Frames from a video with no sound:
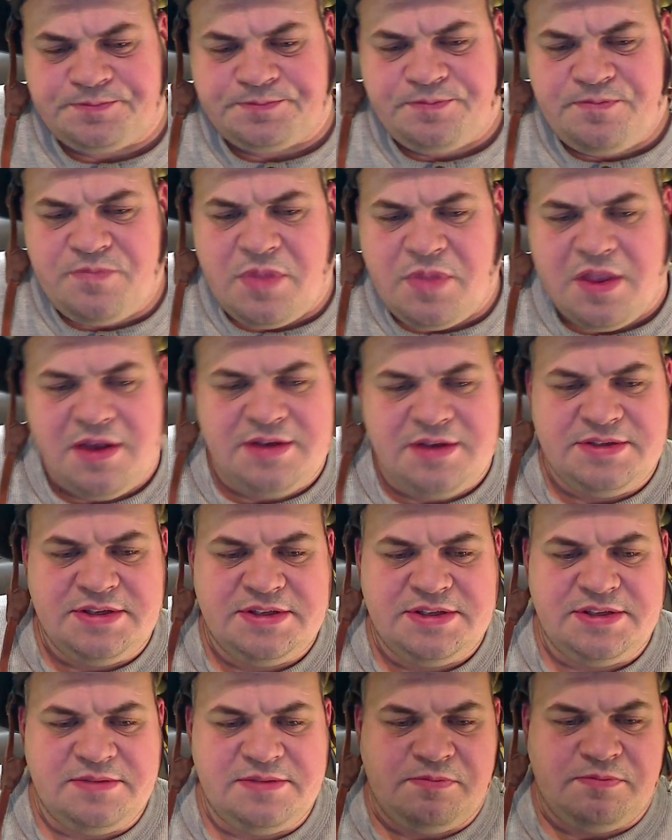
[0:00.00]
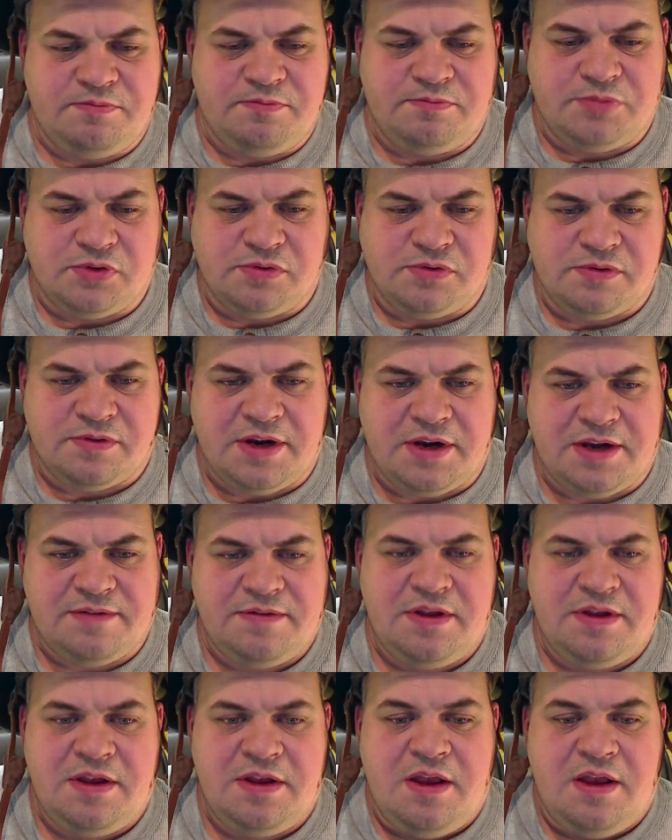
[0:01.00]
Because this is bullcrap.
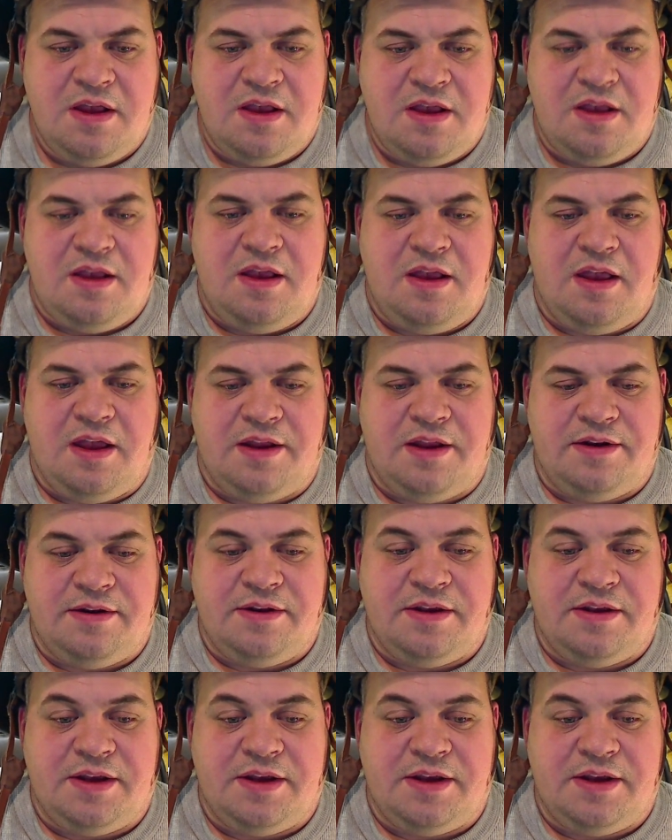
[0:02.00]
And